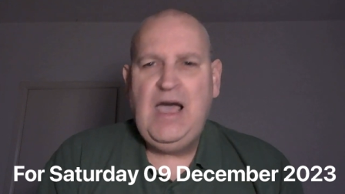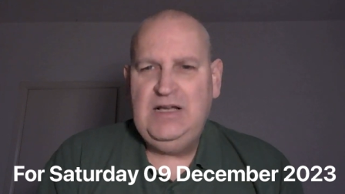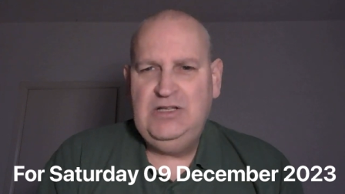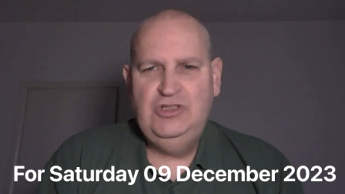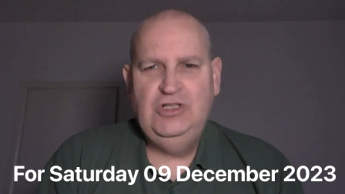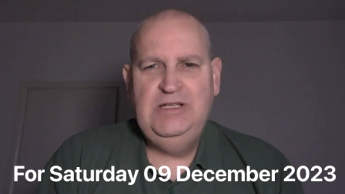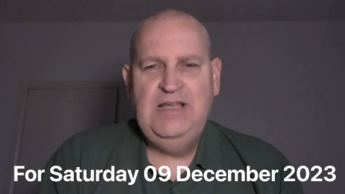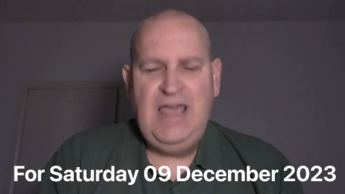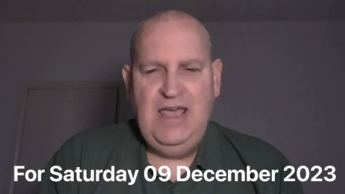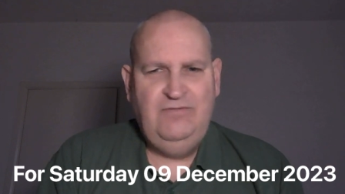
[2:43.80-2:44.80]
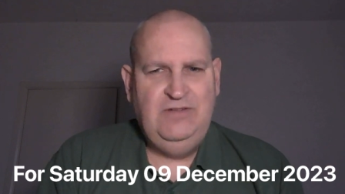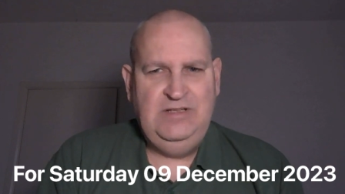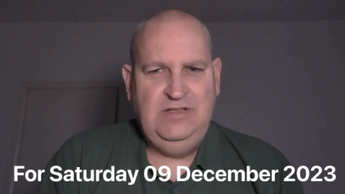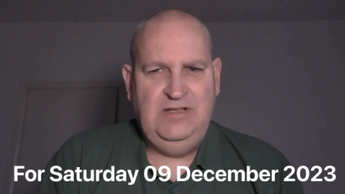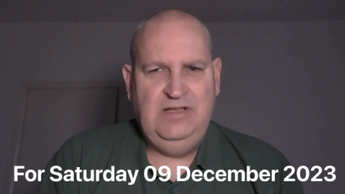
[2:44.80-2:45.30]
actually
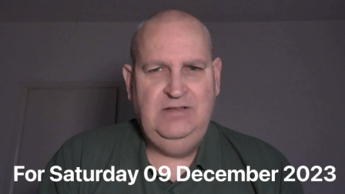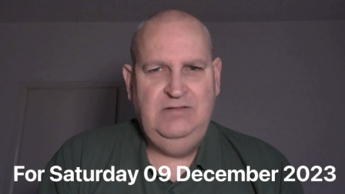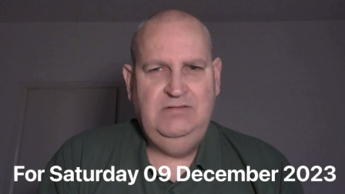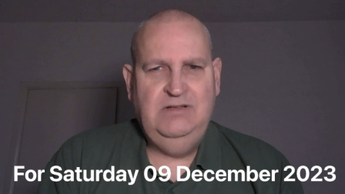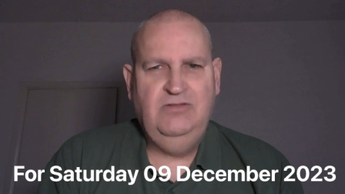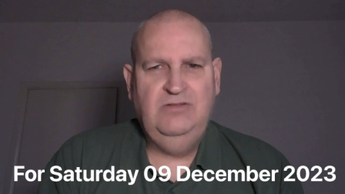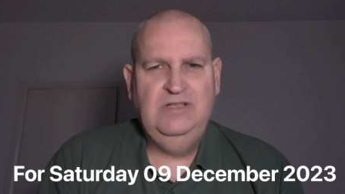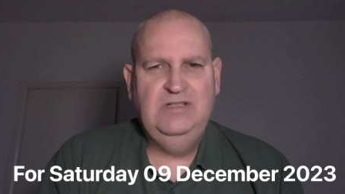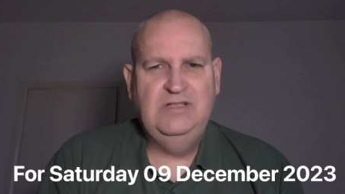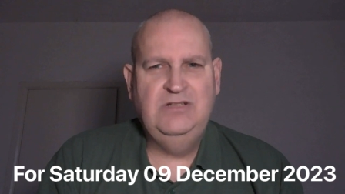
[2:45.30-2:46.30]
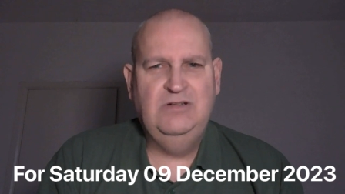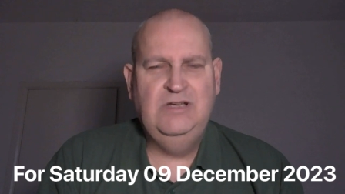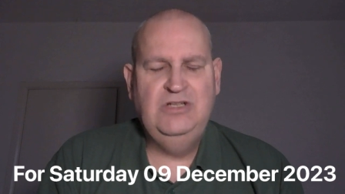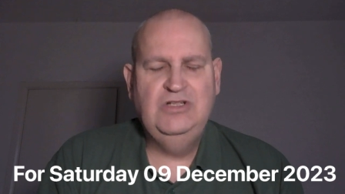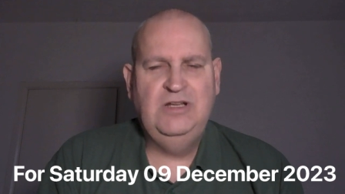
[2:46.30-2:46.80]
everything, I don't think it does
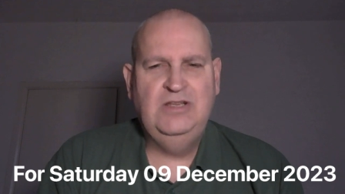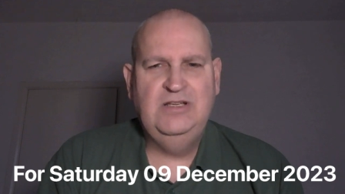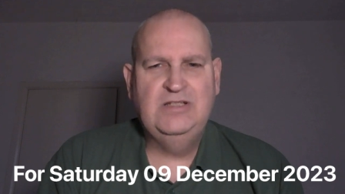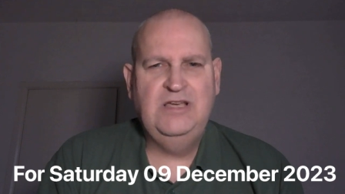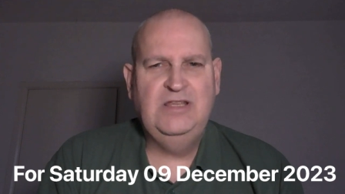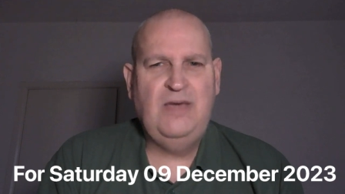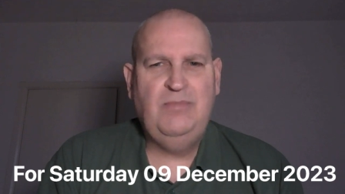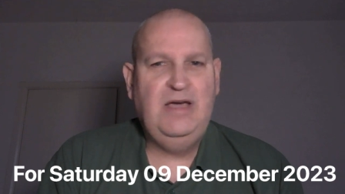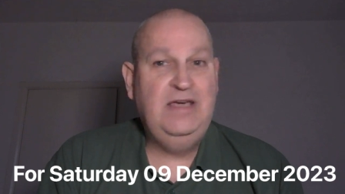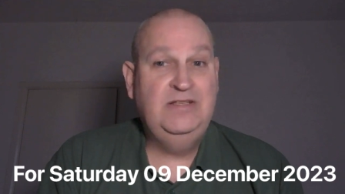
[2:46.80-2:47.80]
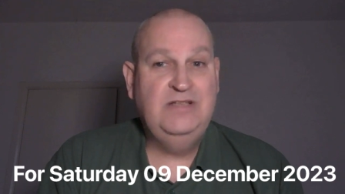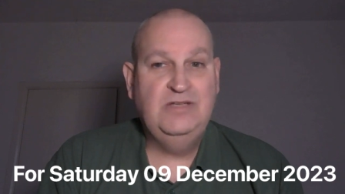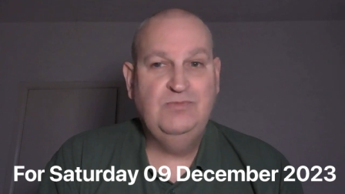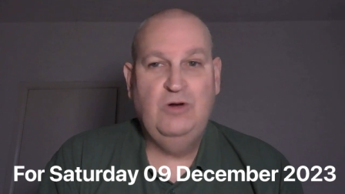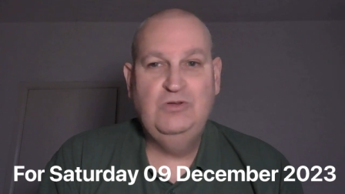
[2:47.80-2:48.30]
location and things like that, but it
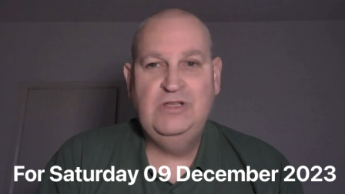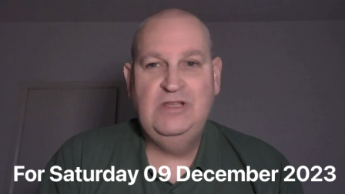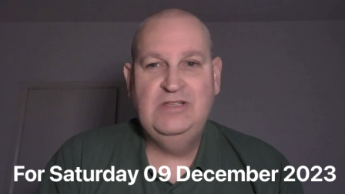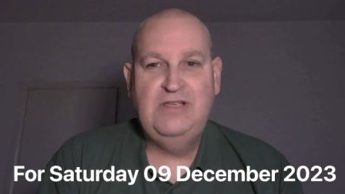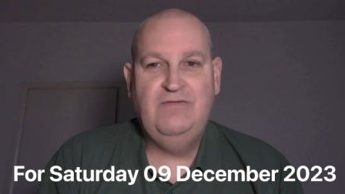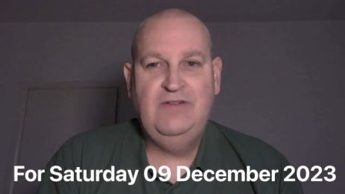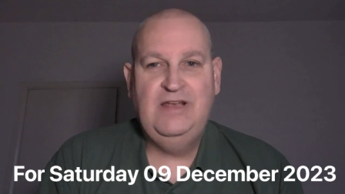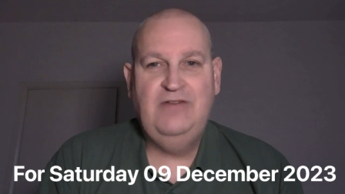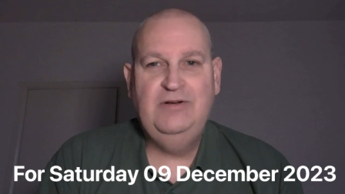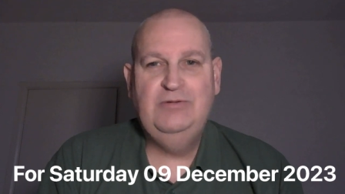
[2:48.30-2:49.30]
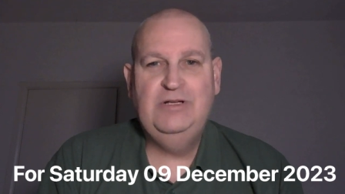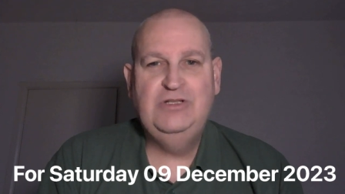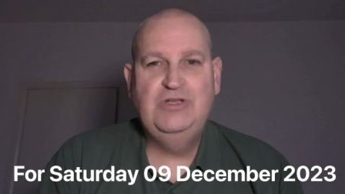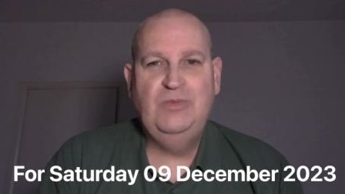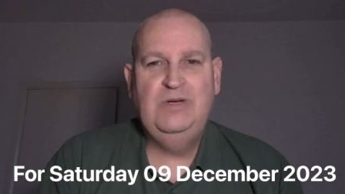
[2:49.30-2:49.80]
does most of the stuff, and everyone
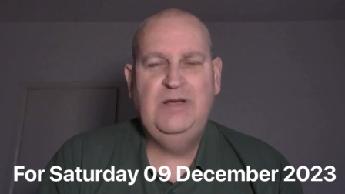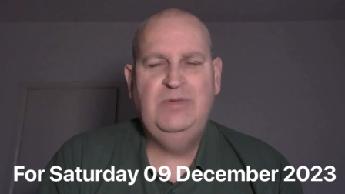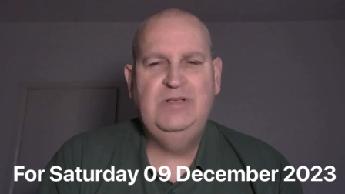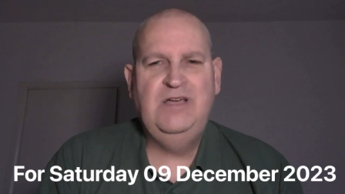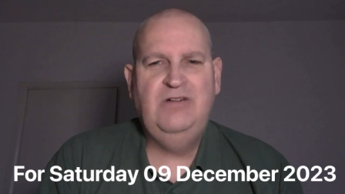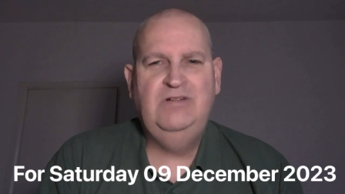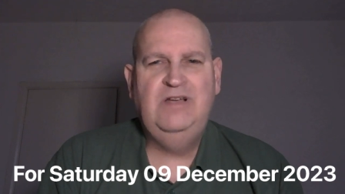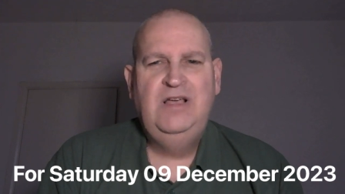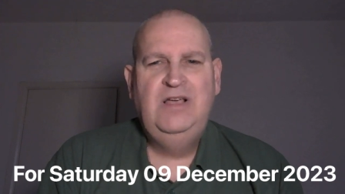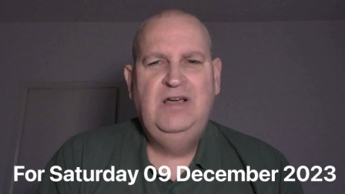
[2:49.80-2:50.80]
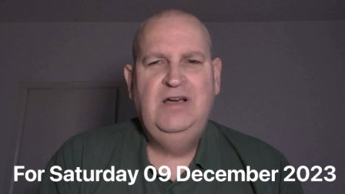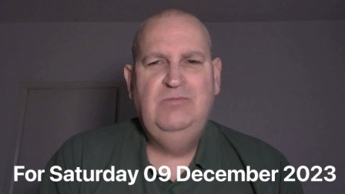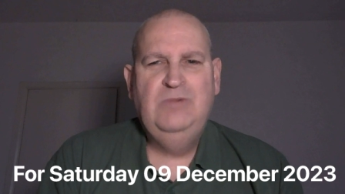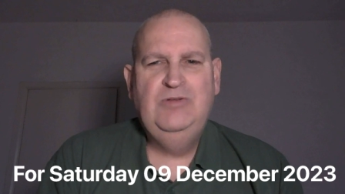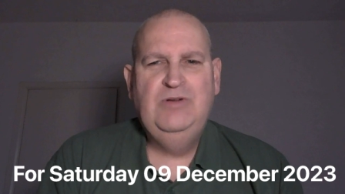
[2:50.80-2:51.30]
is jumping up and down
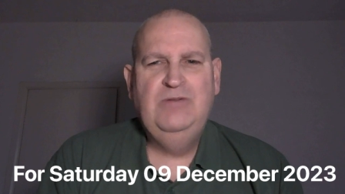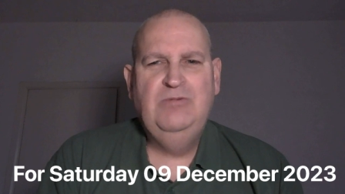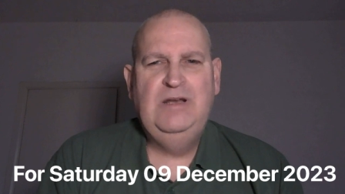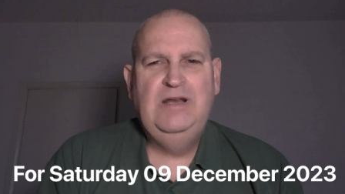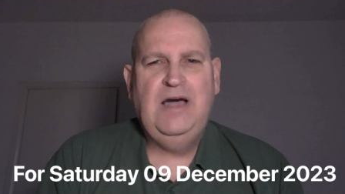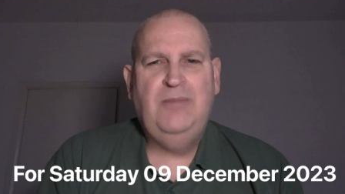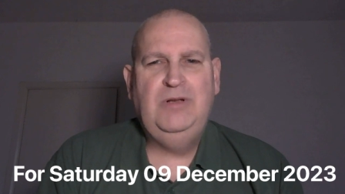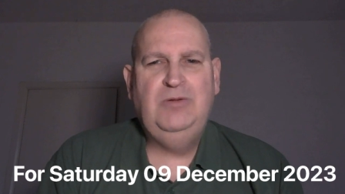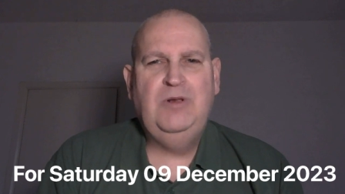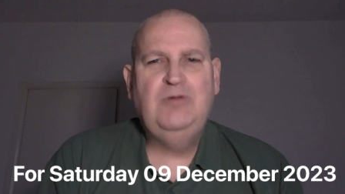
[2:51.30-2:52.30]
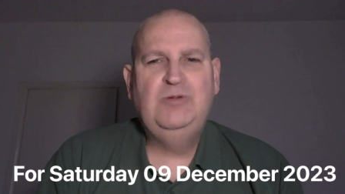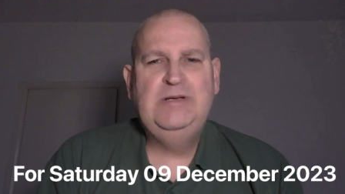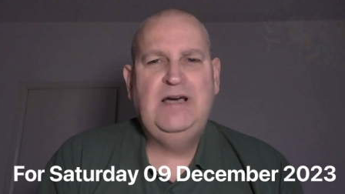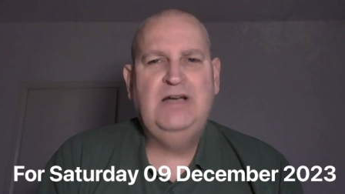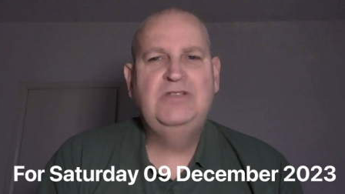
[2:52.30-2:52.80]
and wondering when Apple will
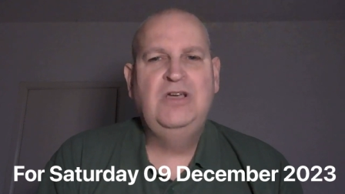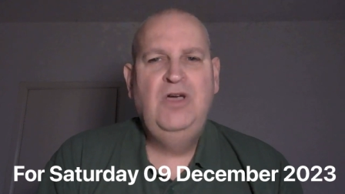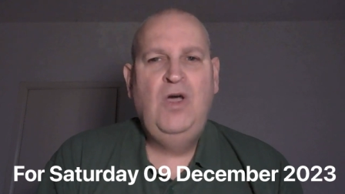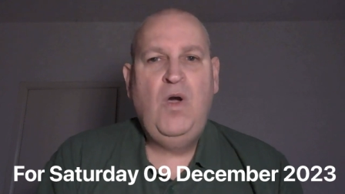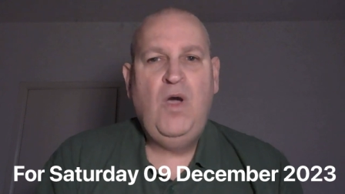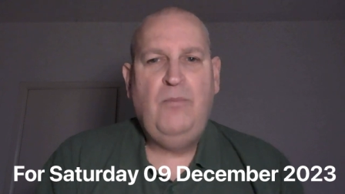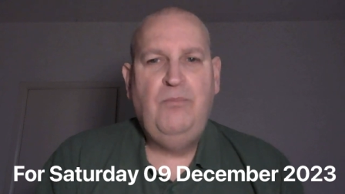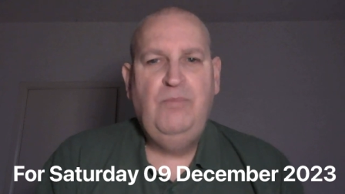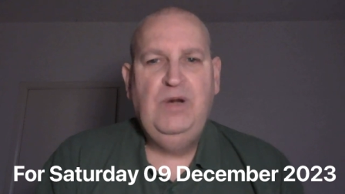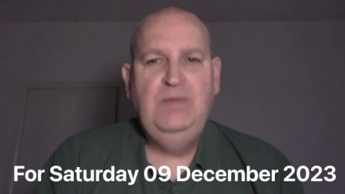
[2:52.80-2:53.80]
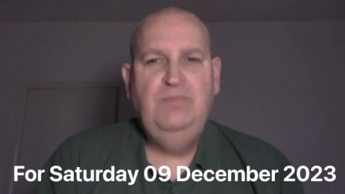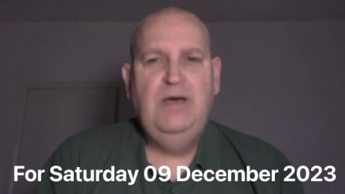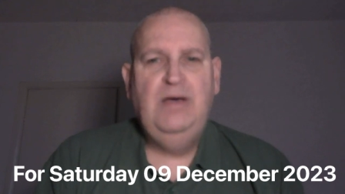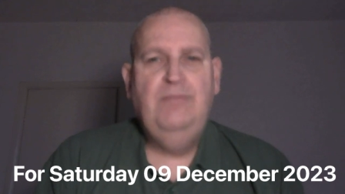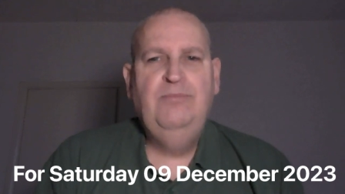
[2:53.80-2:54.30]
react.
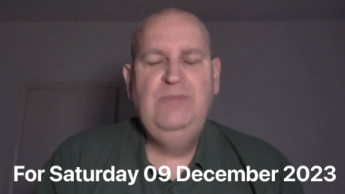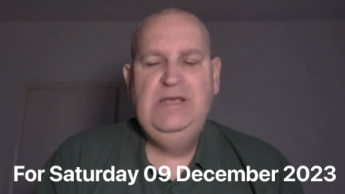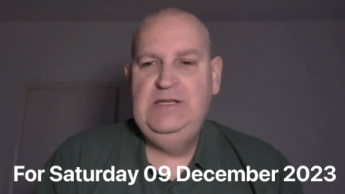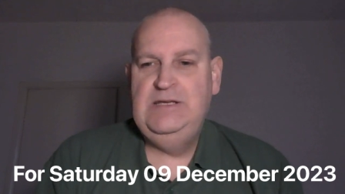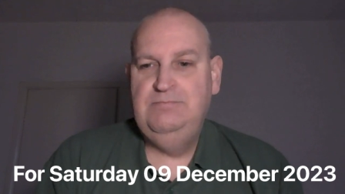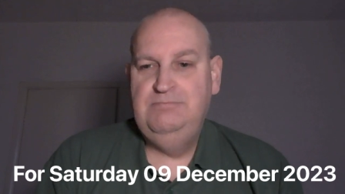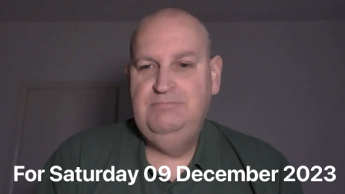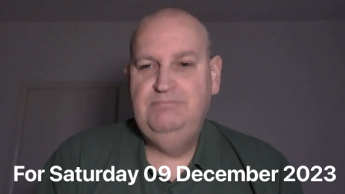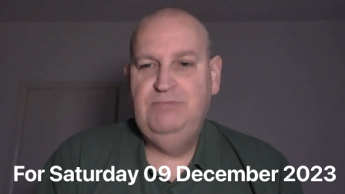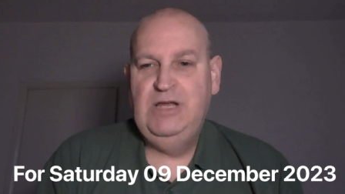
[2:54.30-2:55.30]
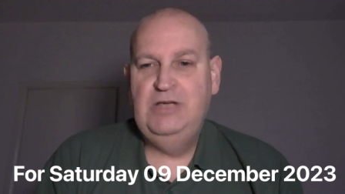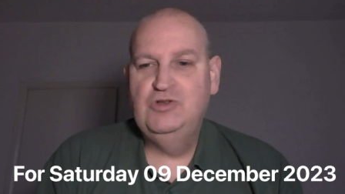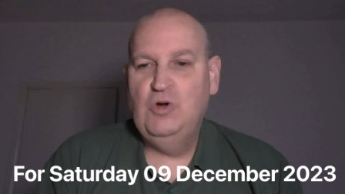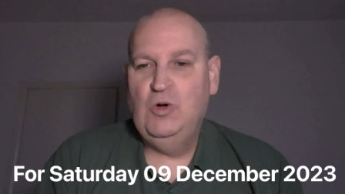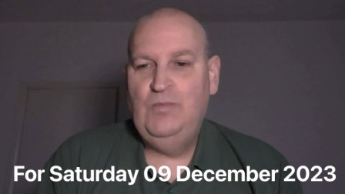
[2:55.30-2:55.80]
Beeper Mini Play
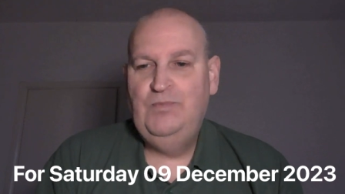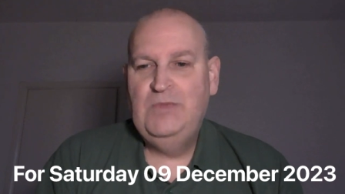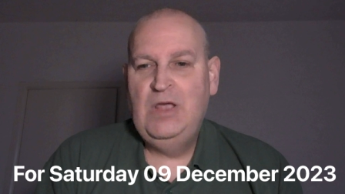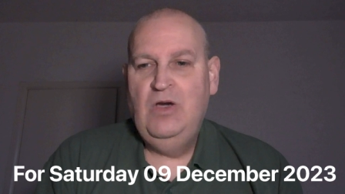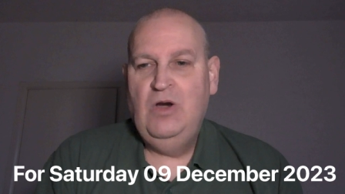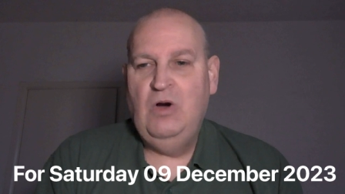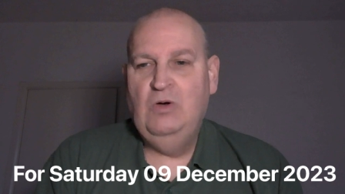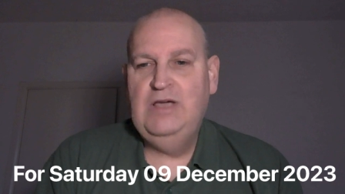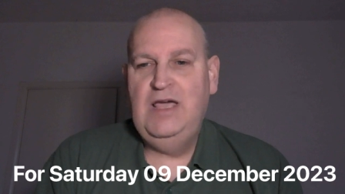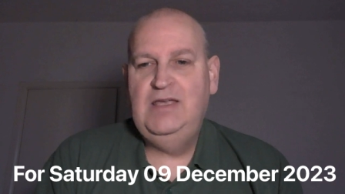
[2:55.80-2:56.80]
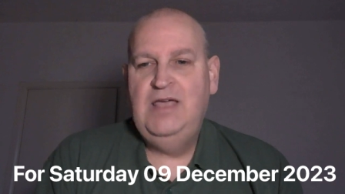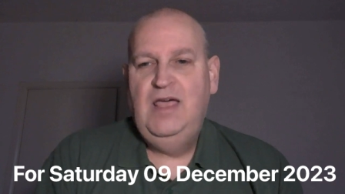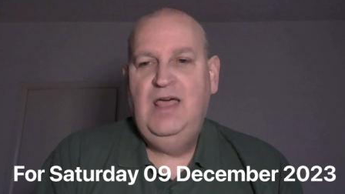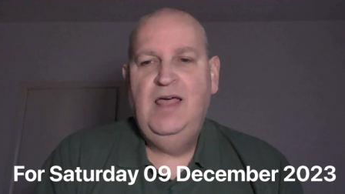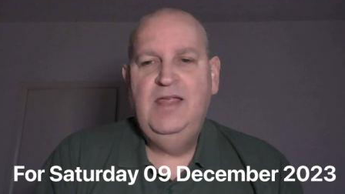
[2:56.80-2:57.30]
Store. Okay,
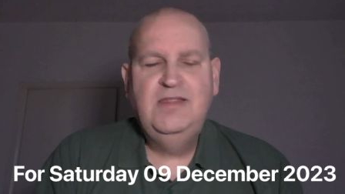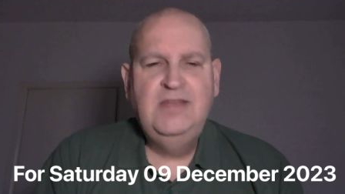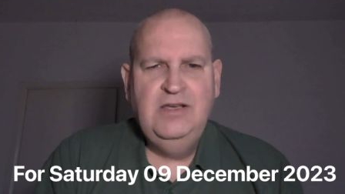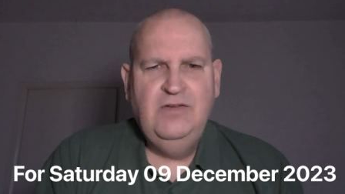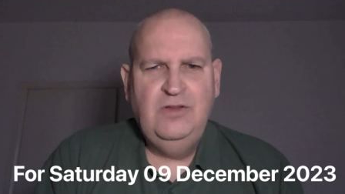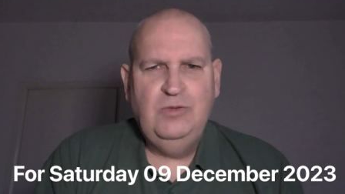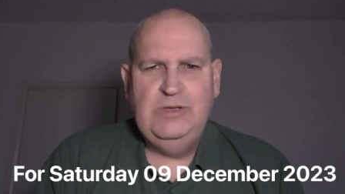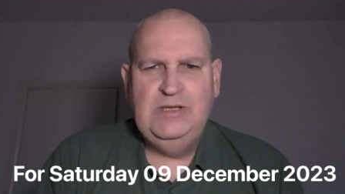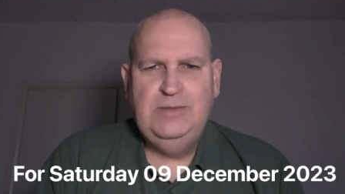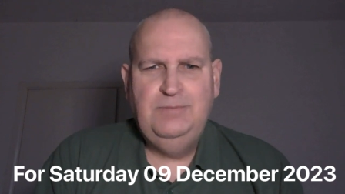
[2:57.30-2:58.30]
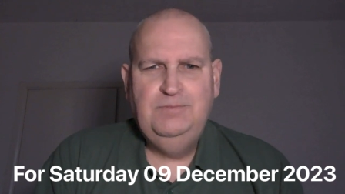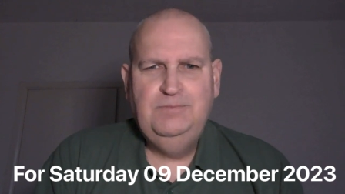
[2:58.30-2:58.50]
thing of the week.